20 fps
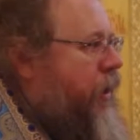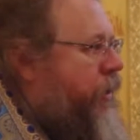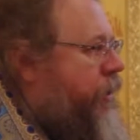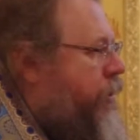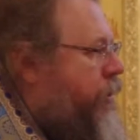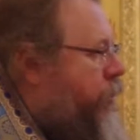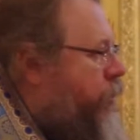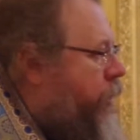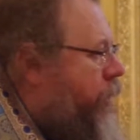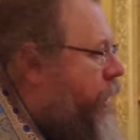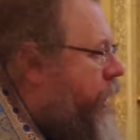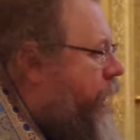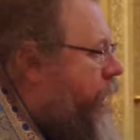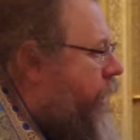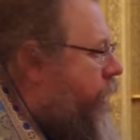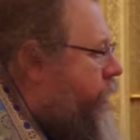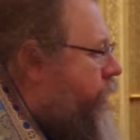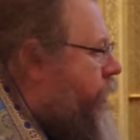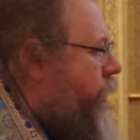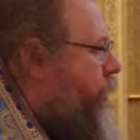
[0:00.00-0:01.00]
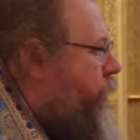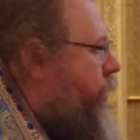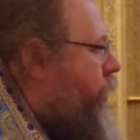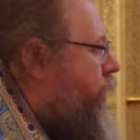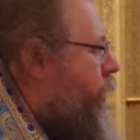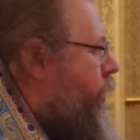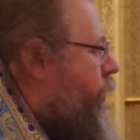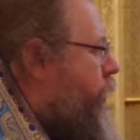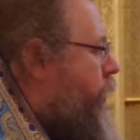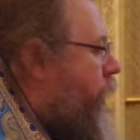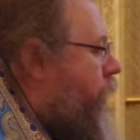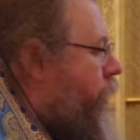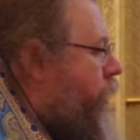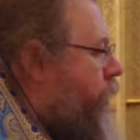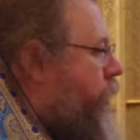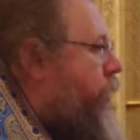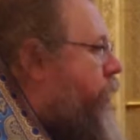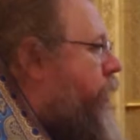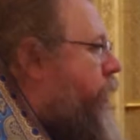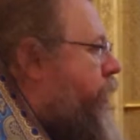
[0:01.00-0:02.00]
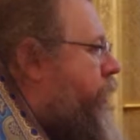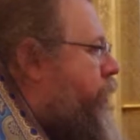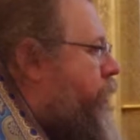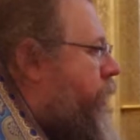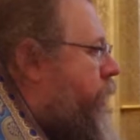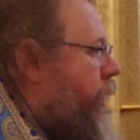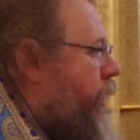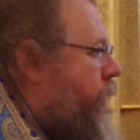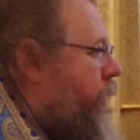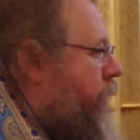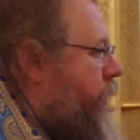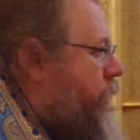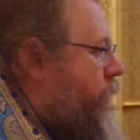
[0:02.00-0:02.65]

that we as the church are the new Israel.